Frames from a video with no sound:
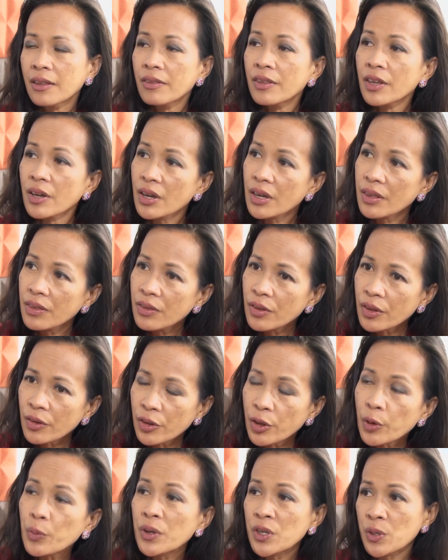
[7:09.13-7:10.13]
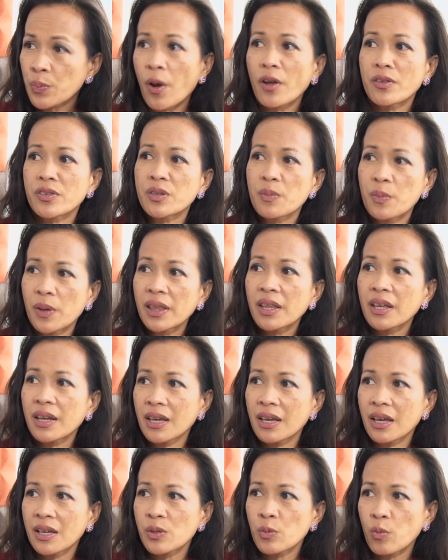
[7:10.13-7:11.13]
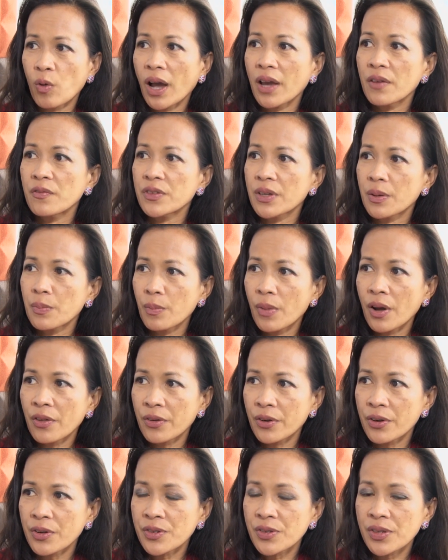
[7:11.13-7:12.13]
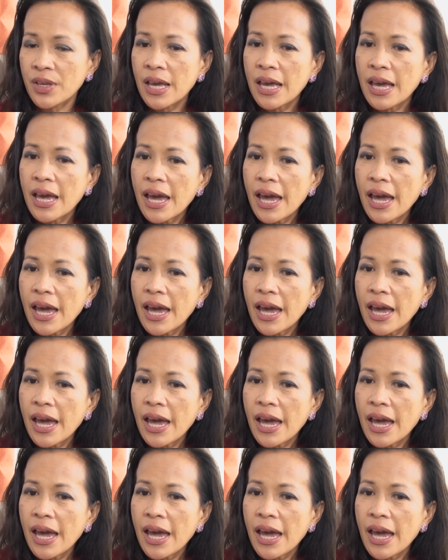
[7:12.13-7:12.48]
the responsibility as wives and mothers.